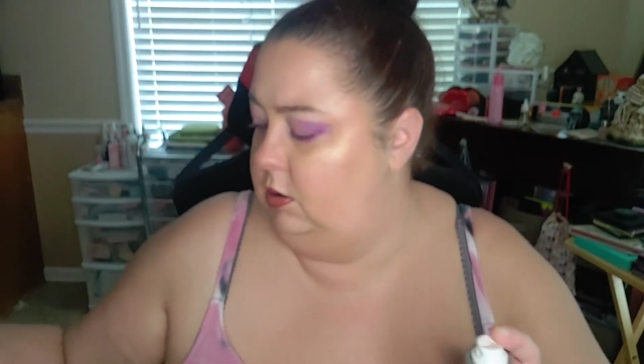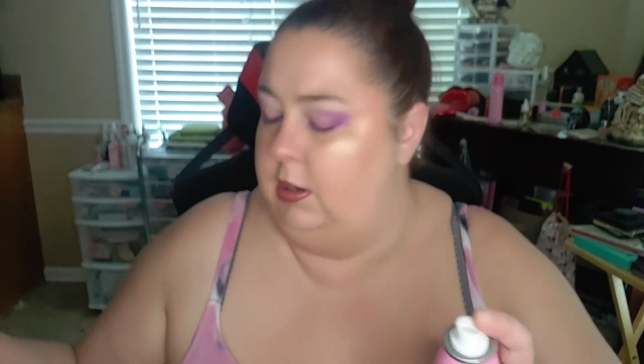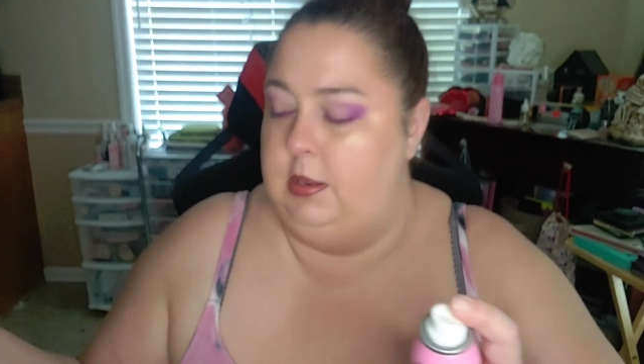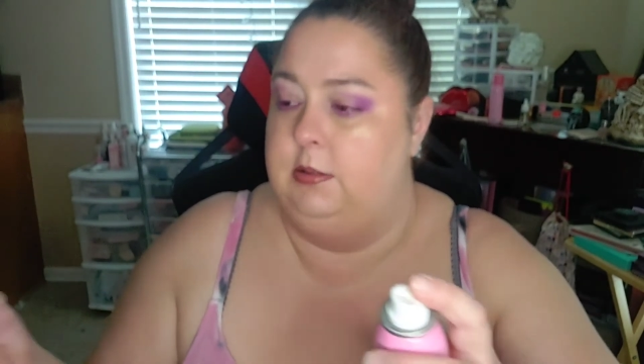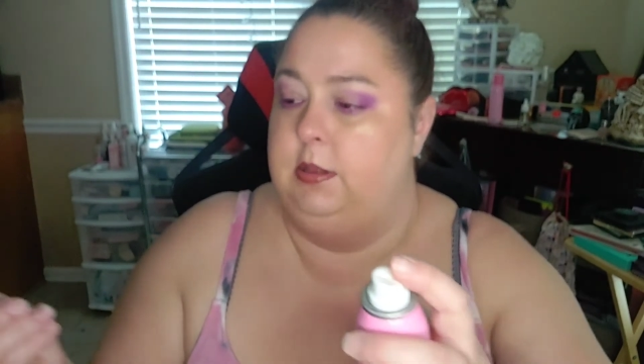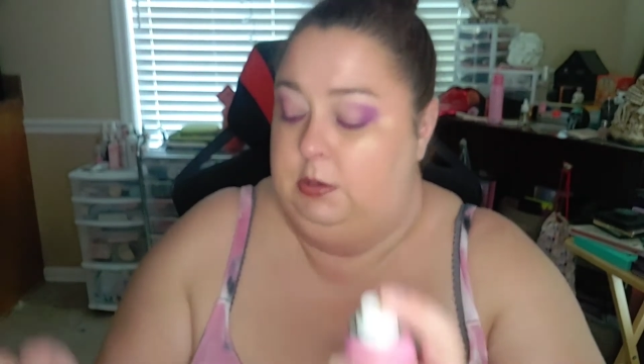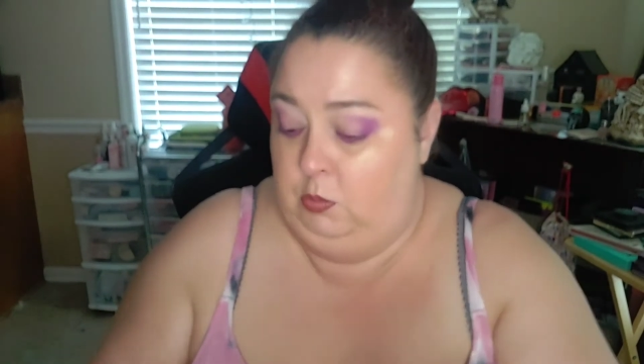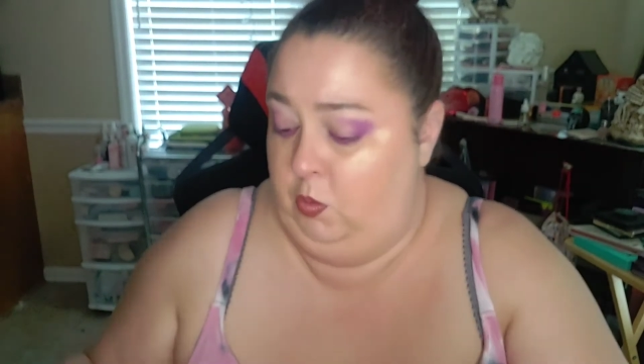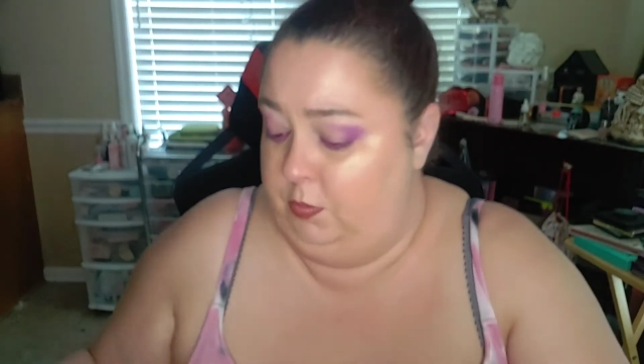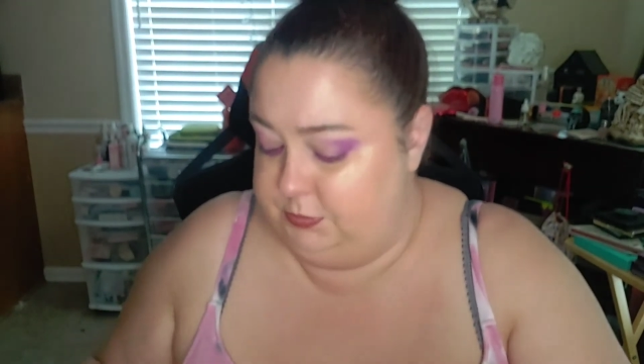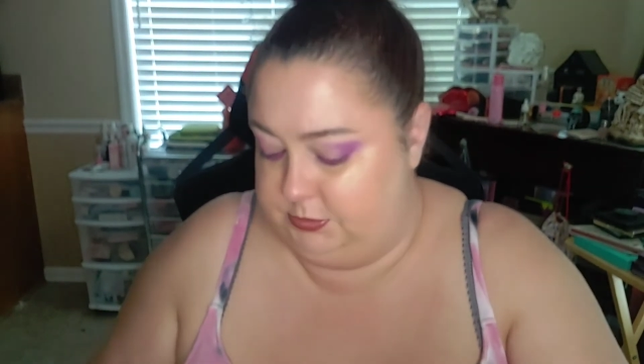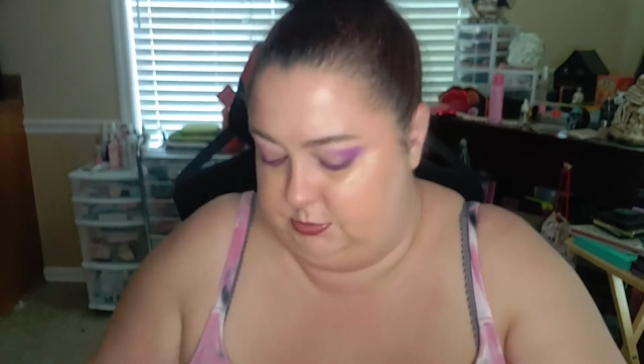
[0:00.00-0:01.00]
And then,
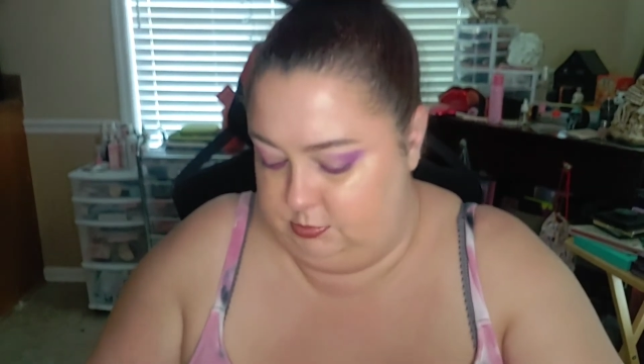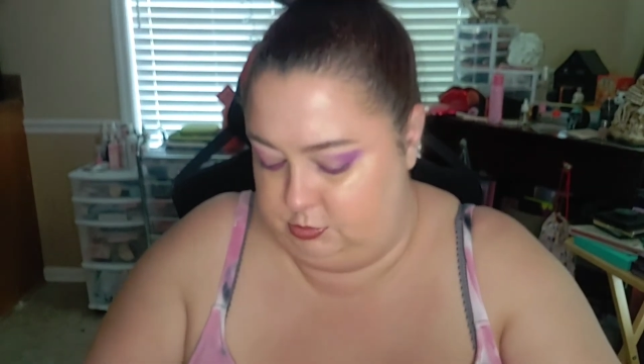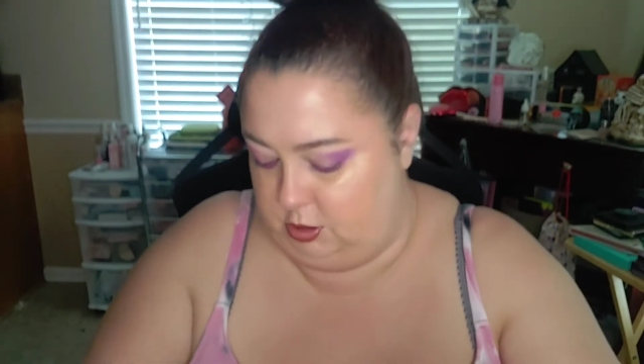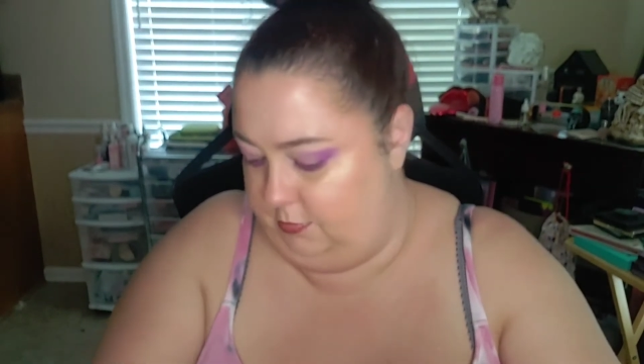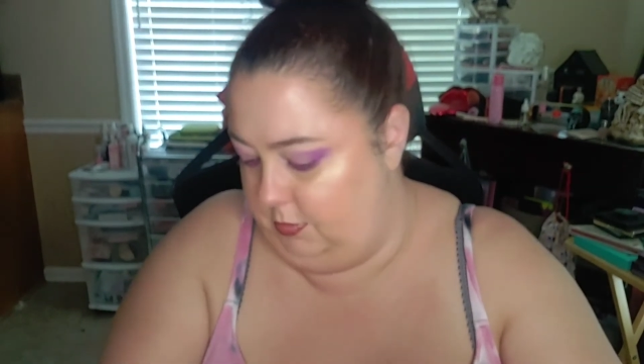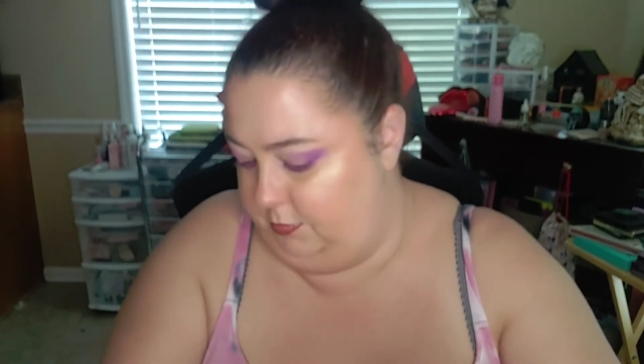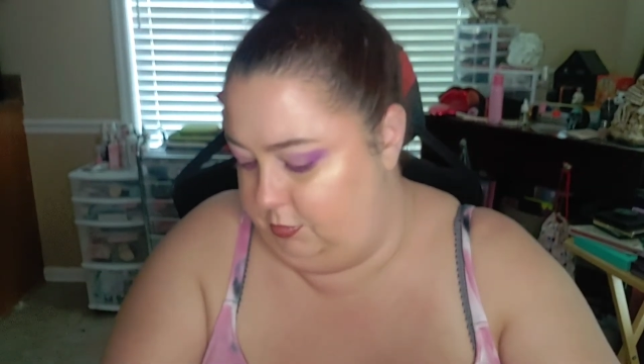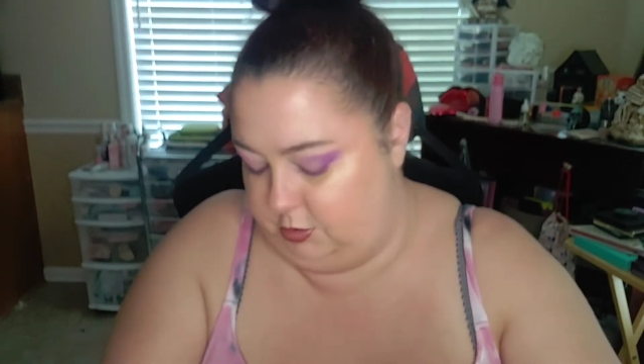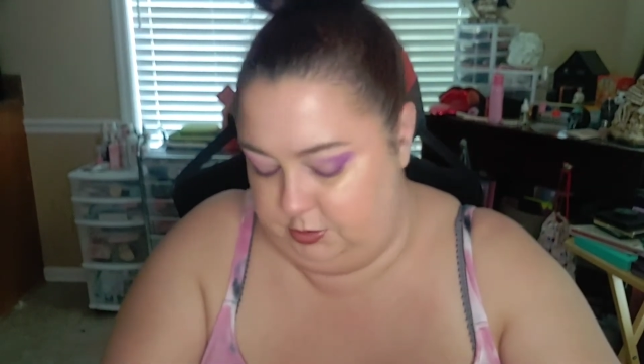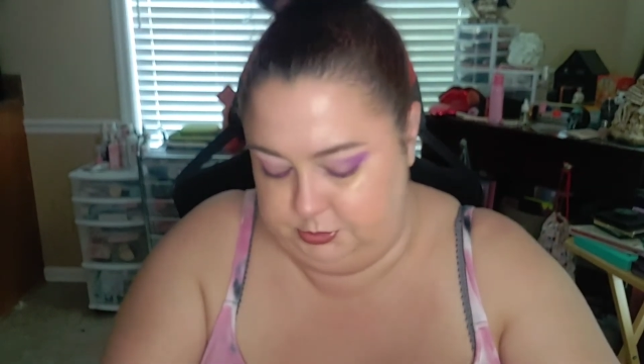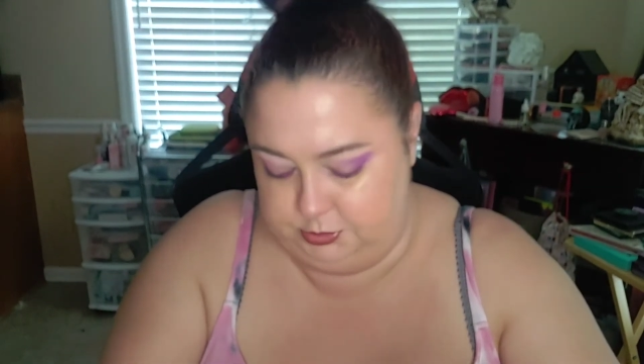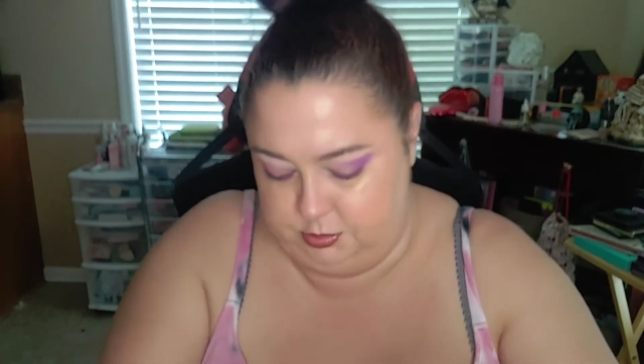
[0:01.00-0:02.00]
oops, dropped my
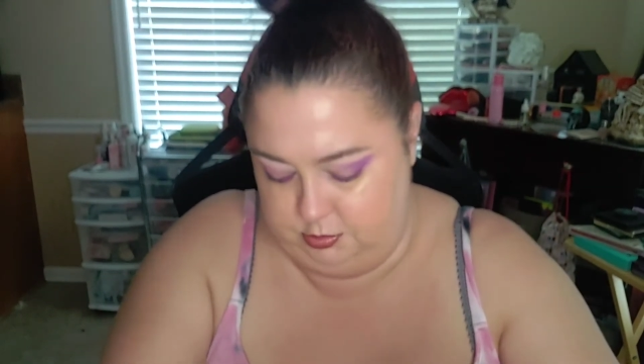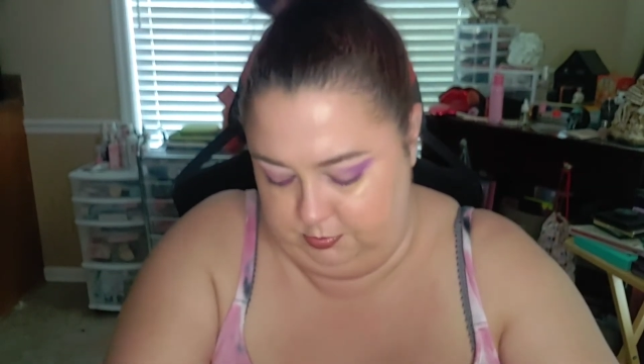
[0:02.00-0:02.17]
brush.